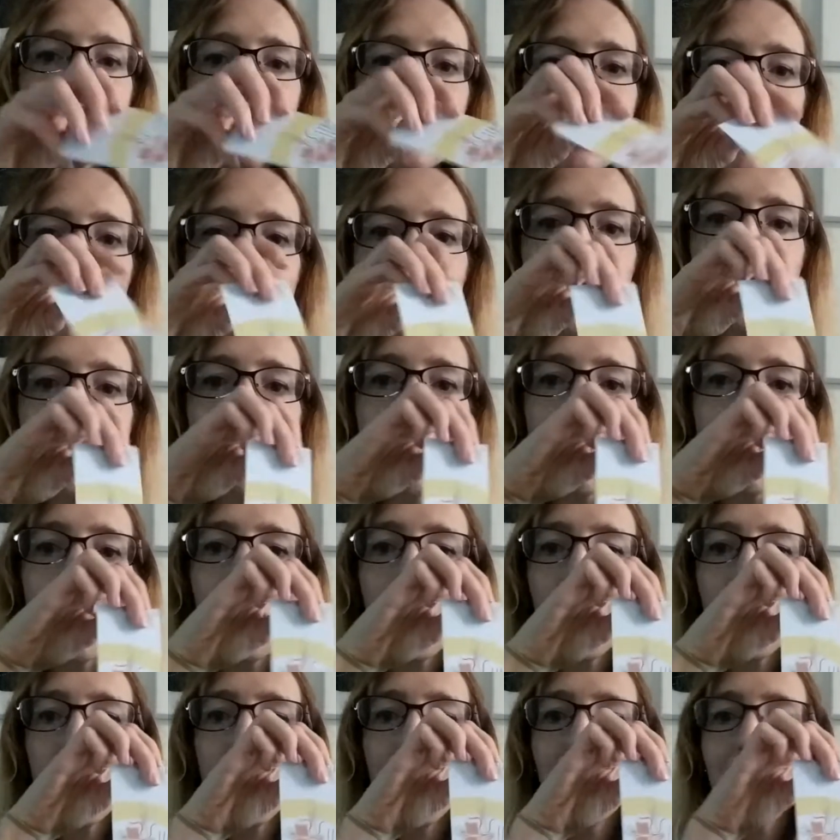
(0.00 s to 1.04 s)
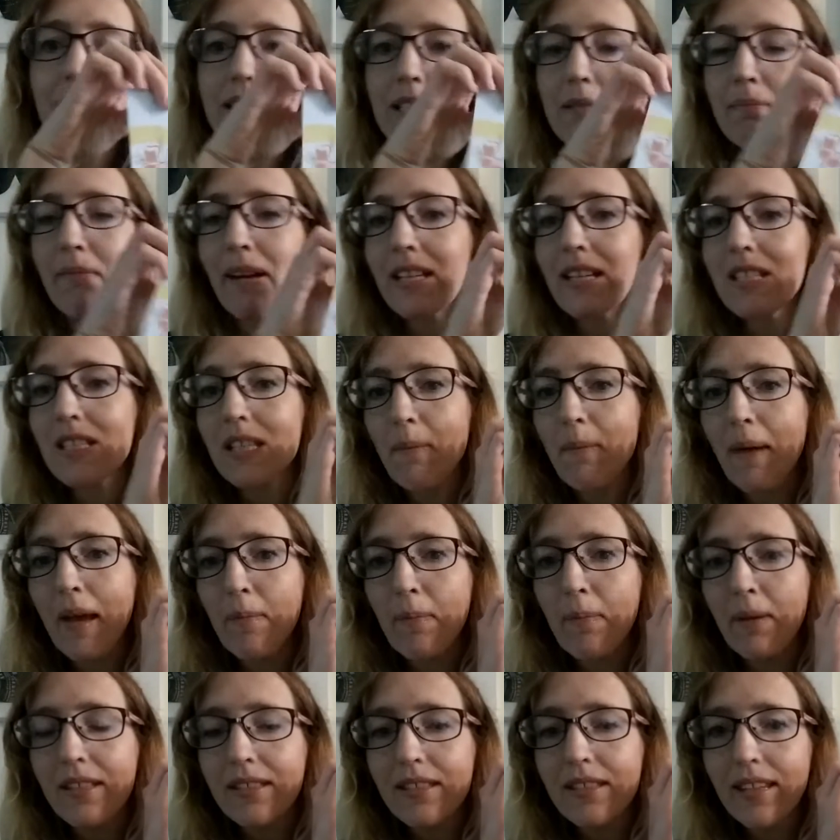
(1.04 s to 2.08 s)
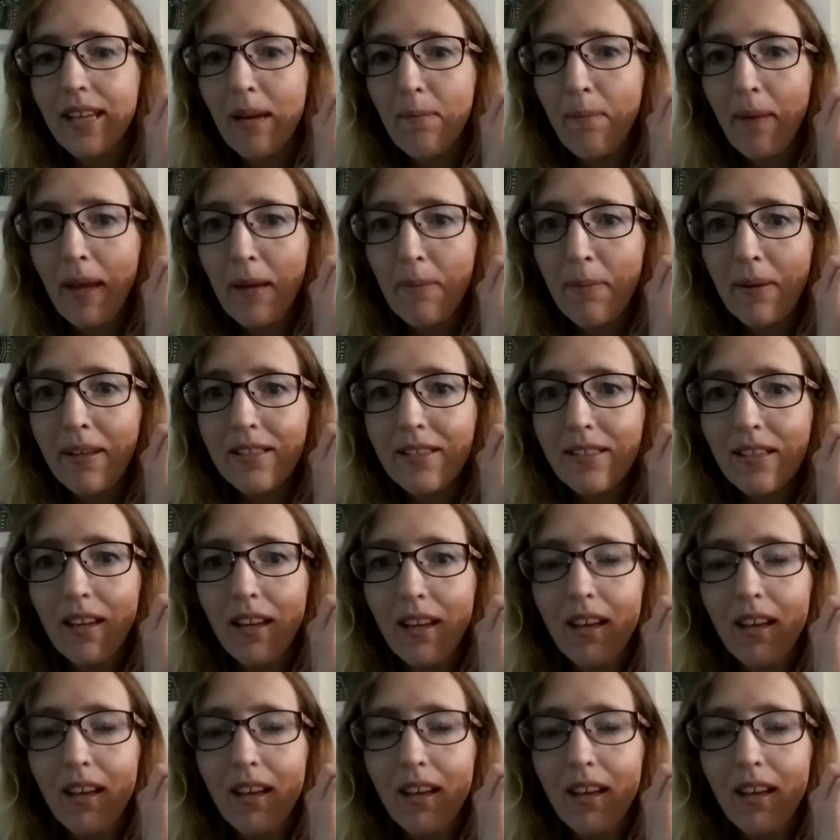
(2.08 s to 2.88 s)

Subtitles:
They come with bookmarks that match the papers, the end papers.